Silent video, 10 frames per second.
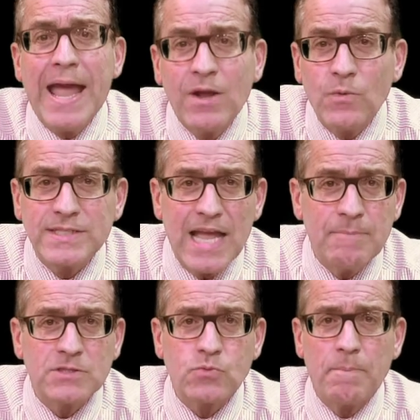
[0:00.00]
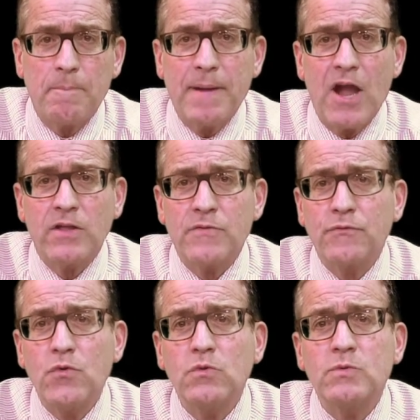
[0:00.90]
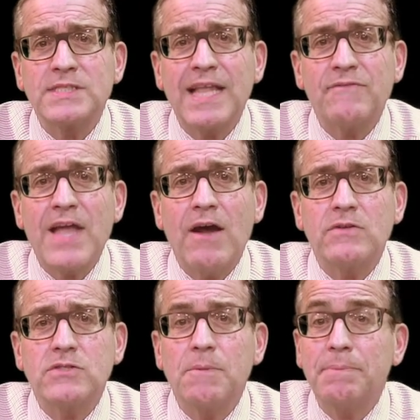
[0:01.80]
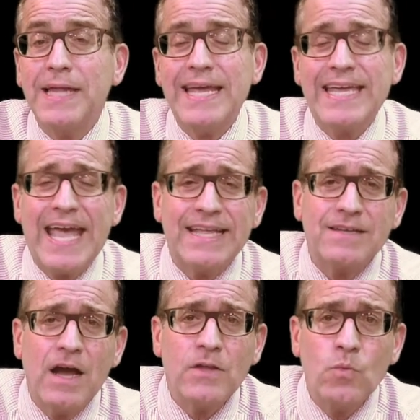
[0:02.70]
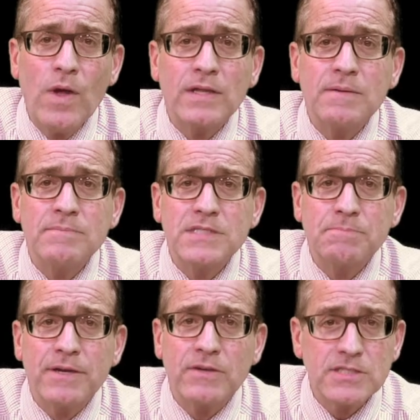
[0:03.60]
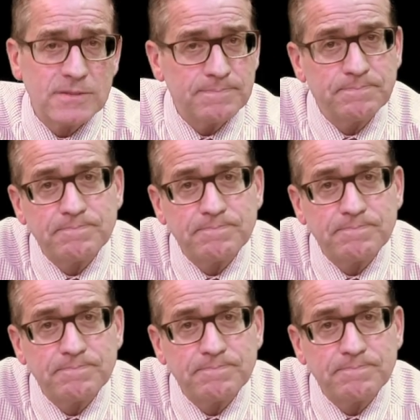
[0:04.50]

Banquet tables were prepared and food was left out to placate unwelcome spirits.